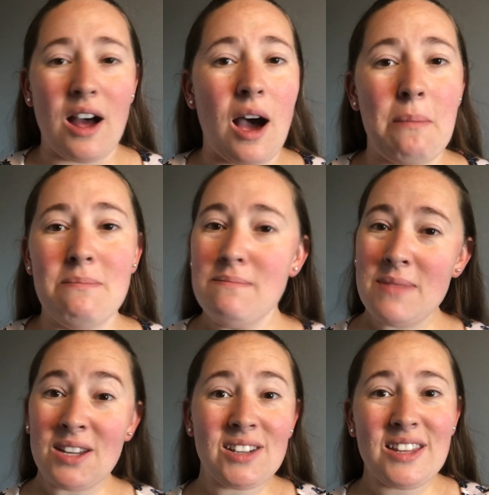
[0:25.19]
a
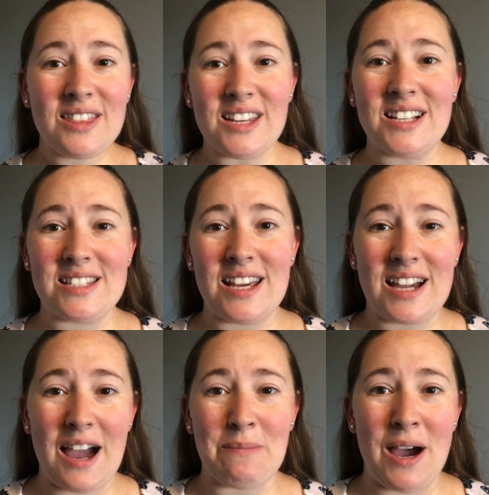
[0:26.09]
million things that
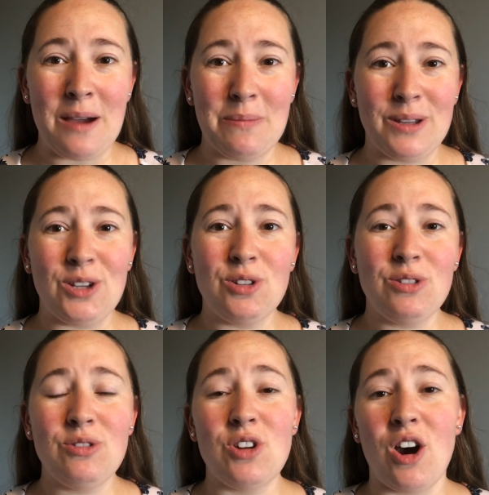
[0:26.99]
come up, you
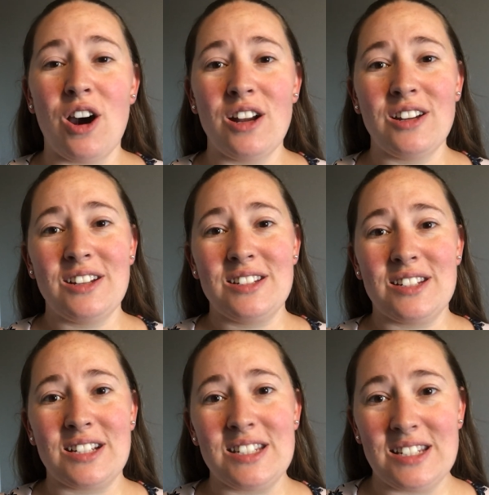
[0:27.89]
do not
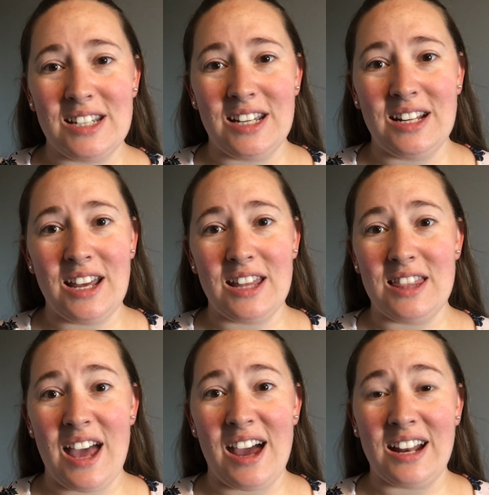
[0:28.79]
succeed in
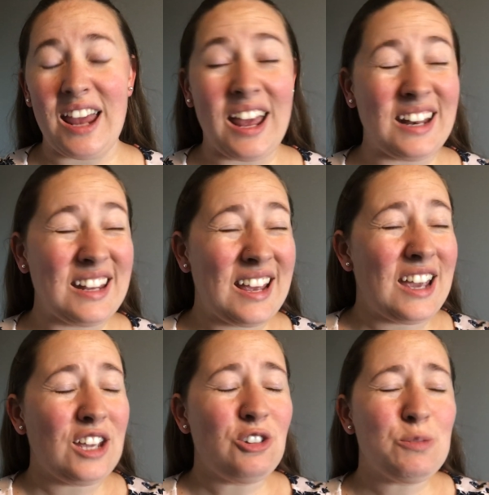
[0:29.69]
that. And
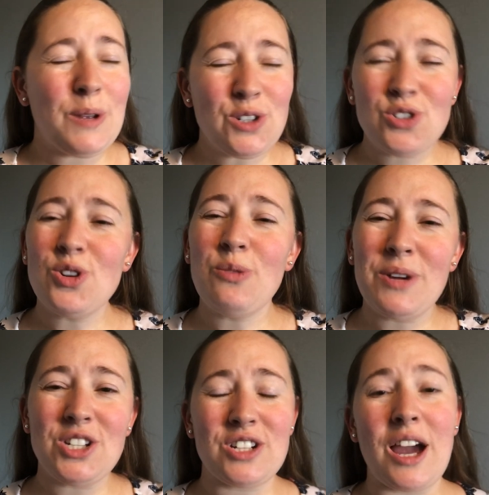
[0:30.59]
you spend so
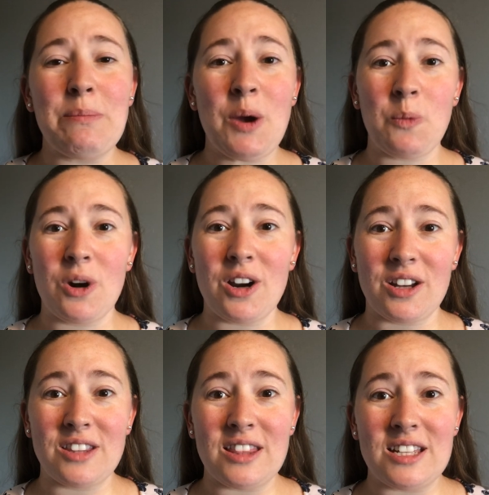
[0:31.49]
much time at
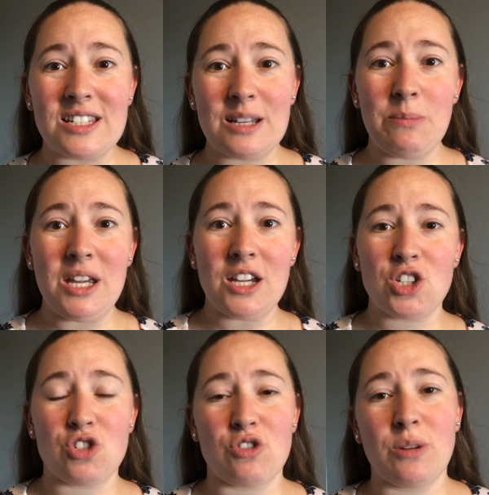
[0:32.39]
work that this can be
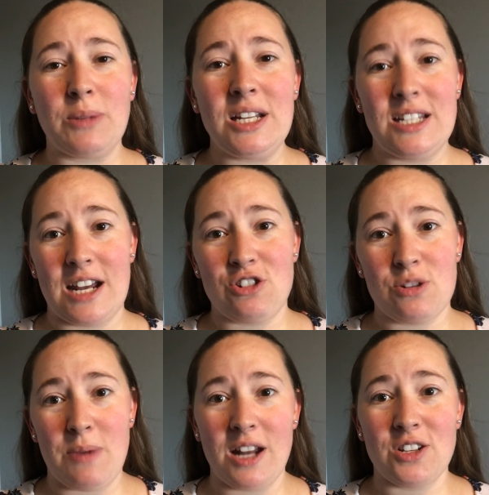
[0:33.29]
extremely
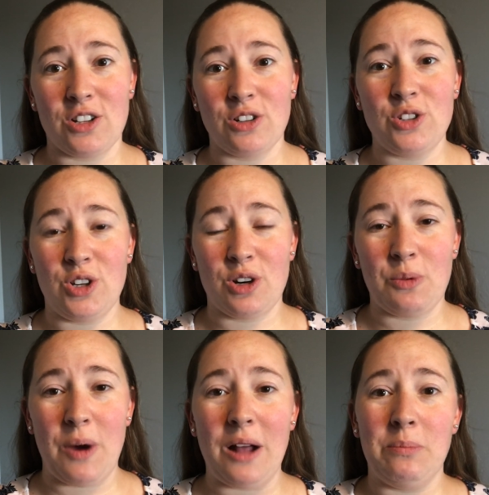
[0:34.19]
detrimental to your
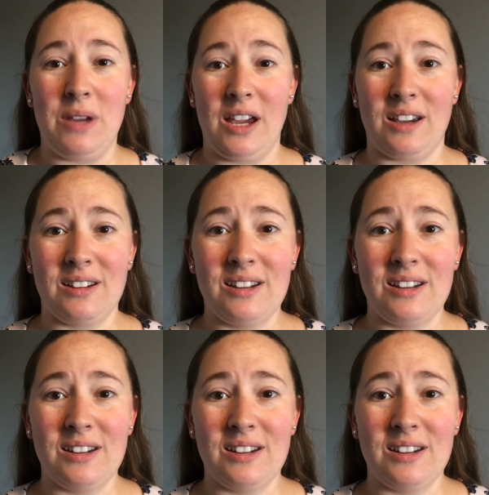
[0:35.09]
well-being.